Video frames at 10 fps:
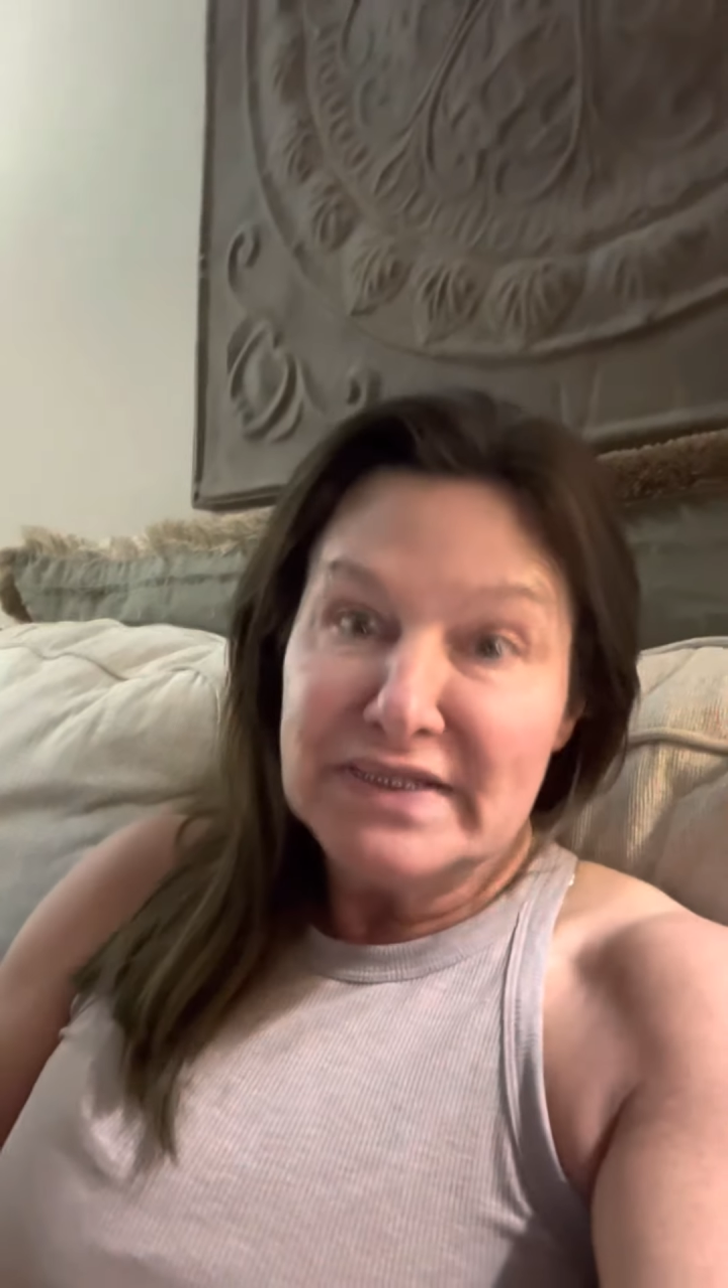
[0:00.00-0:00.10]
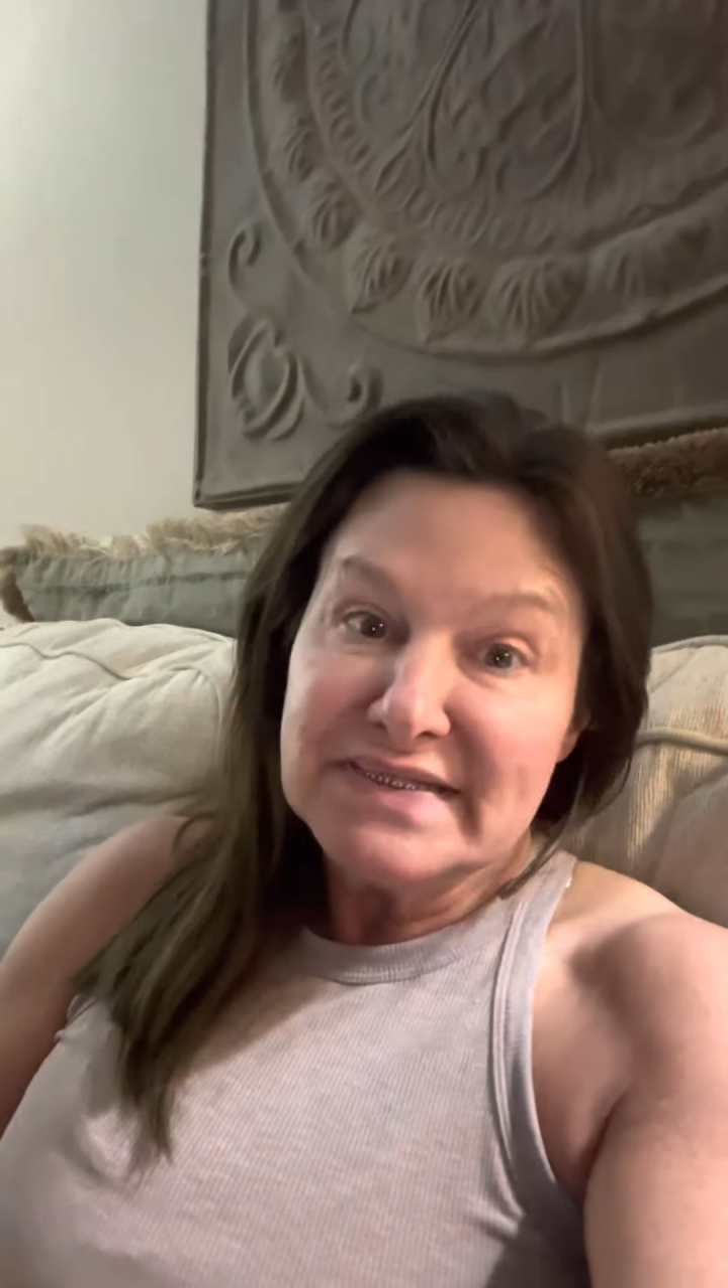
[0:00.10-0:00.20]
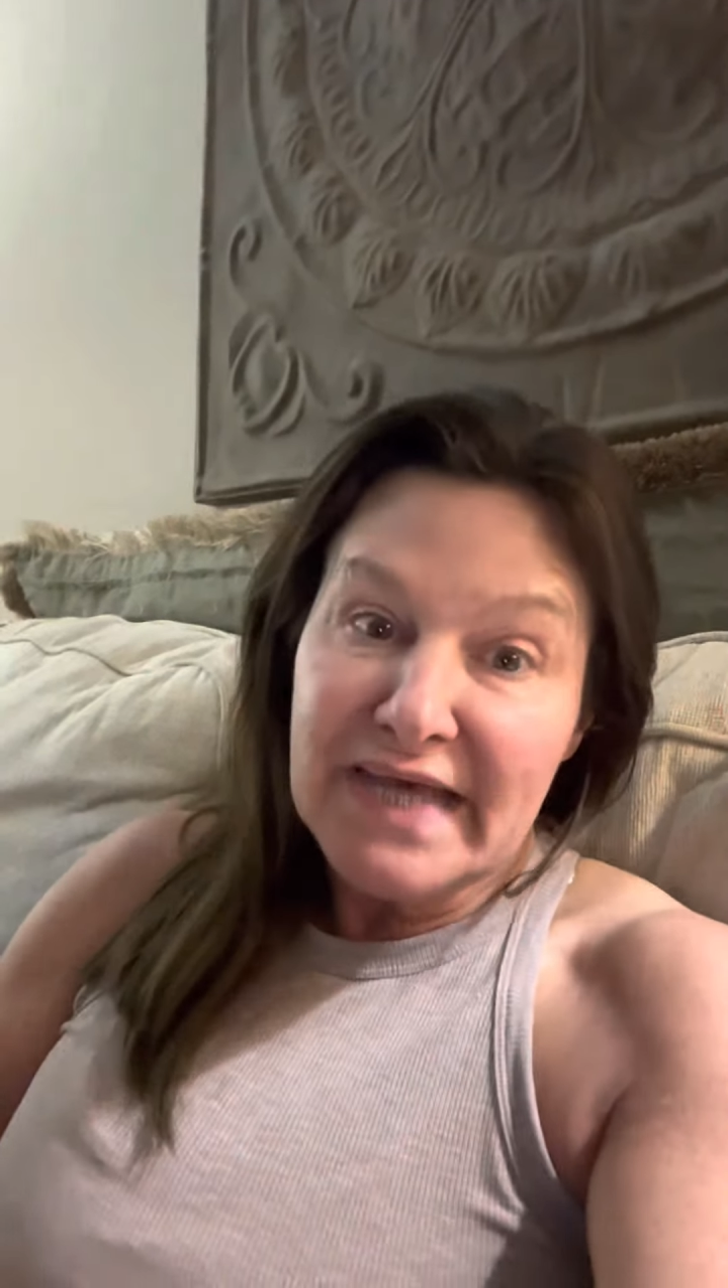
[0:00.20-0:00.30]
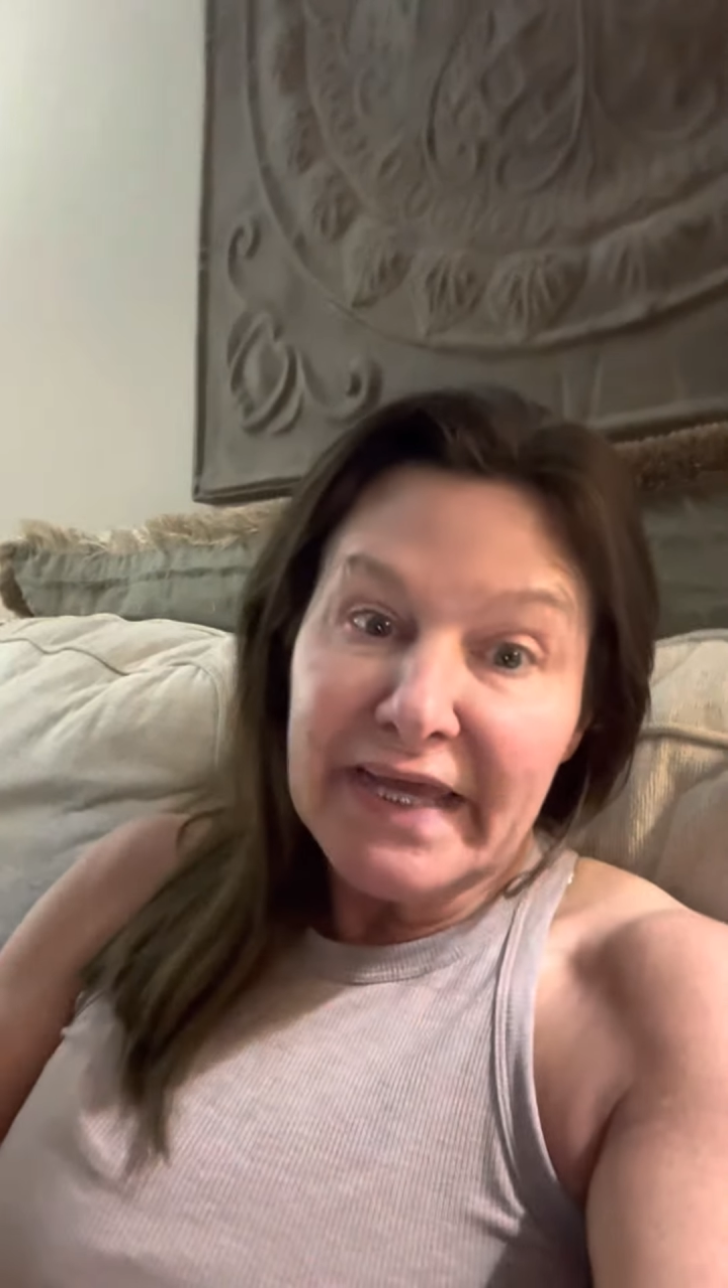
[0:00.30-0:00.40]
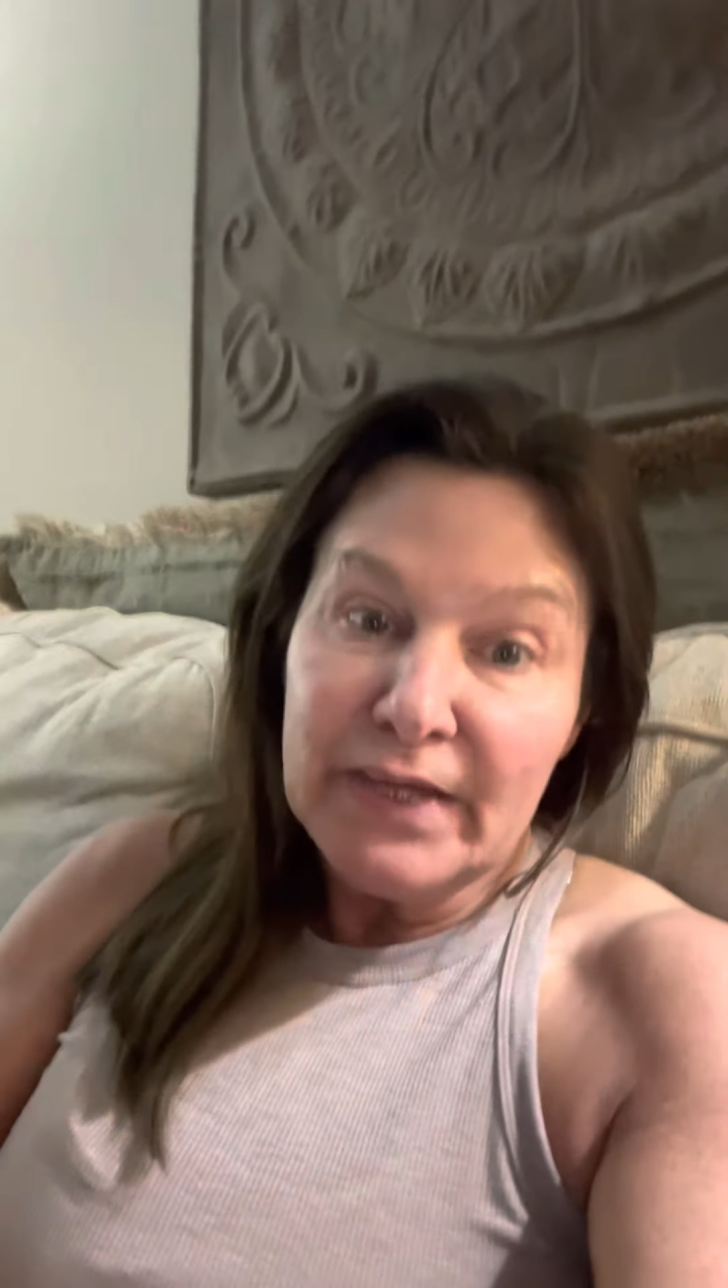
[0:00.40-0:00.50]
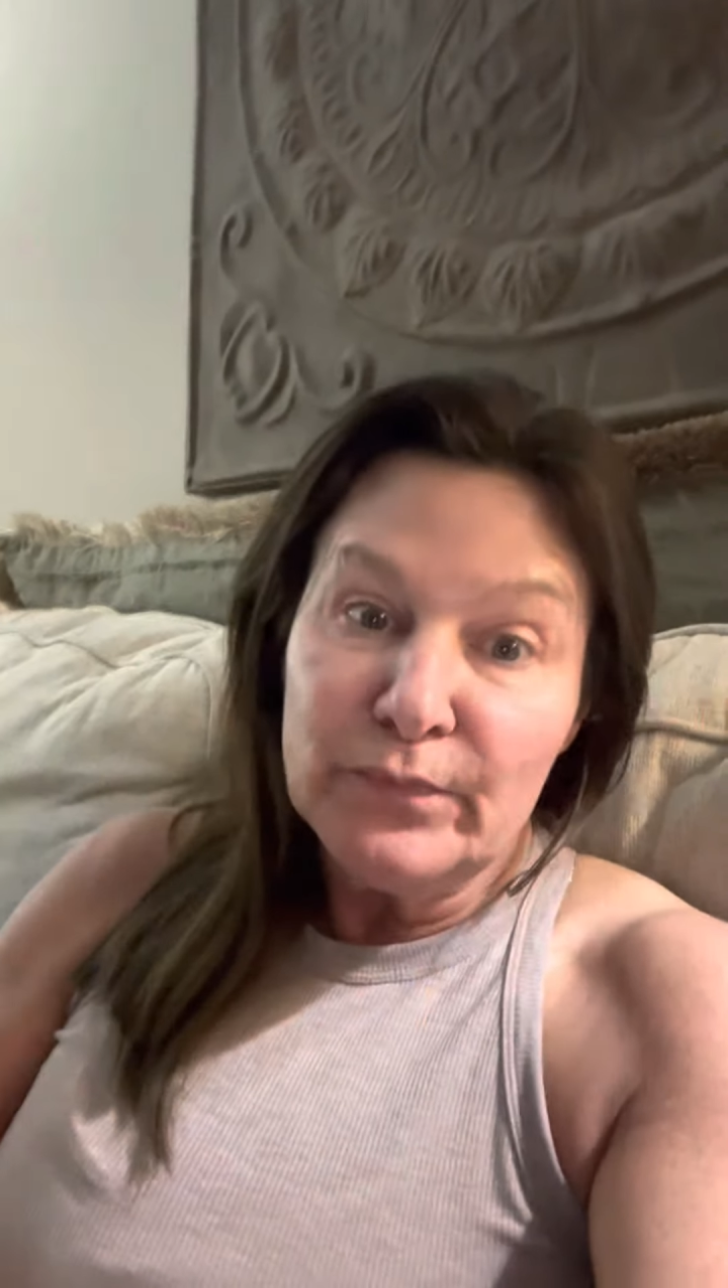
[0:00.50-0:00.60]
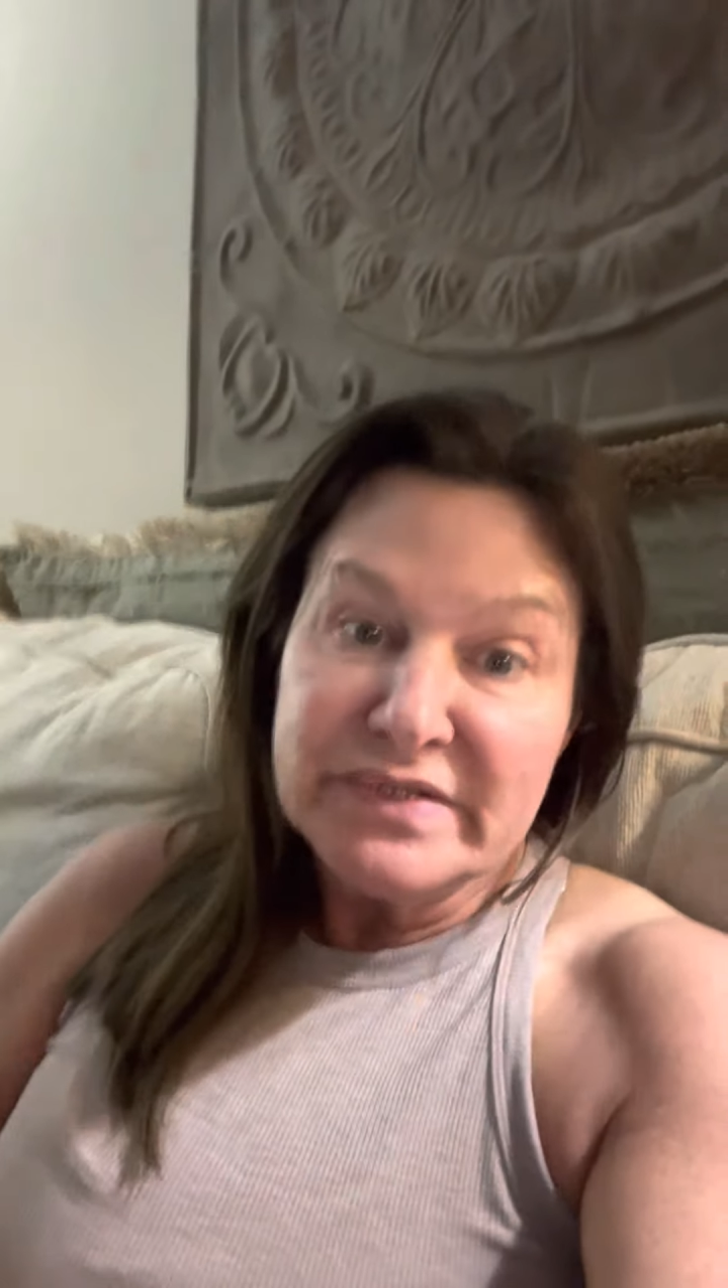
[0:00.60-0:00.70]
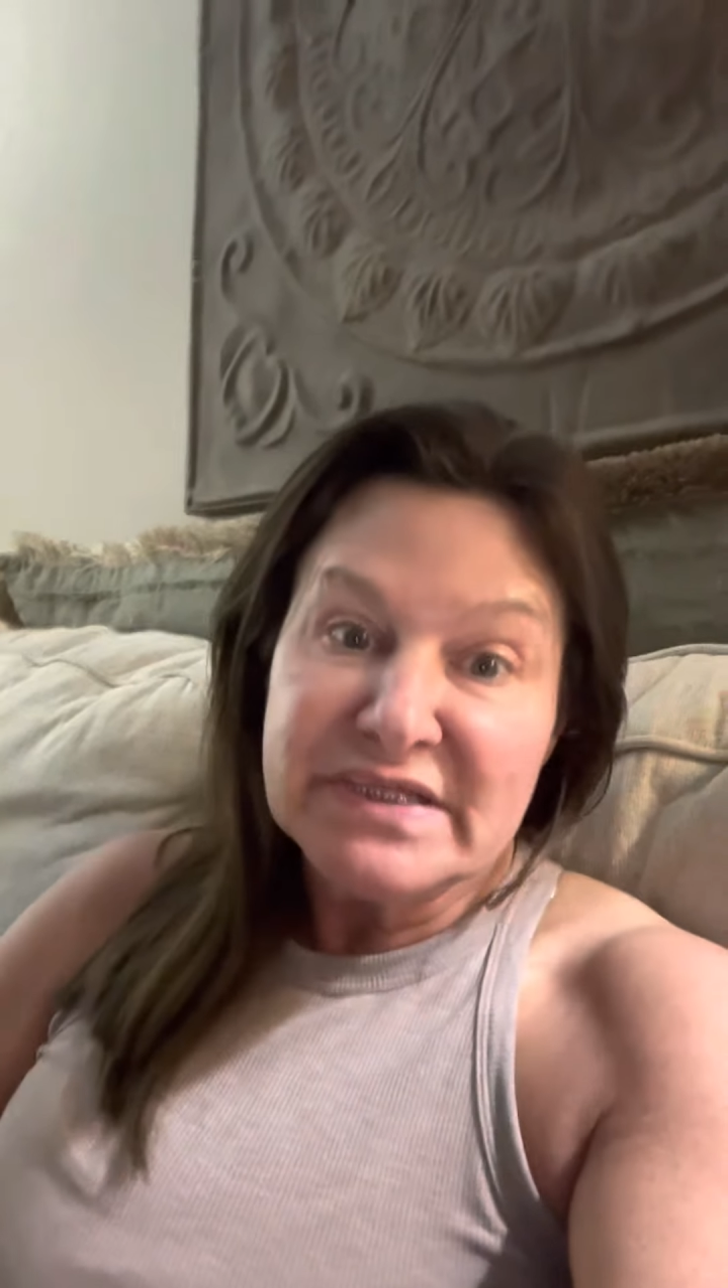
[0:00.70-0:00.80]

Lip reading: say he was